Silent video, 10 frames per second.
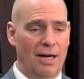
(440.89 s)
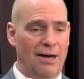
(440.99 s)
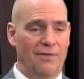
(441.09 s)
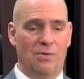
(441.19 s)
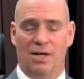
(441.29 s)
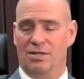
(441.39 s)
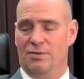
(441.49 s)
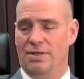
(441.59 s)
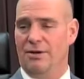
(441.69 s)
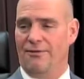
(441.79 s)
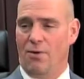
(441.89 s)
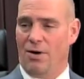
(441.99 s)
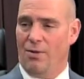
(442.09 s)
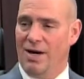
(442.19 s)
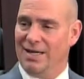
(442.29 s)
everyone is with their
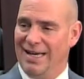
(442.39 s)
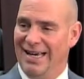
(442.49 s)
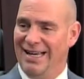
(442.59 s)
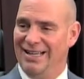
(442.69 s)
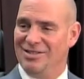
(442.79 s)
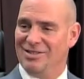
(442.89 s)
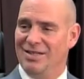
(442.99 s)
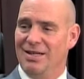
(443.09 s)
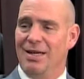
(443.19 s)
401ks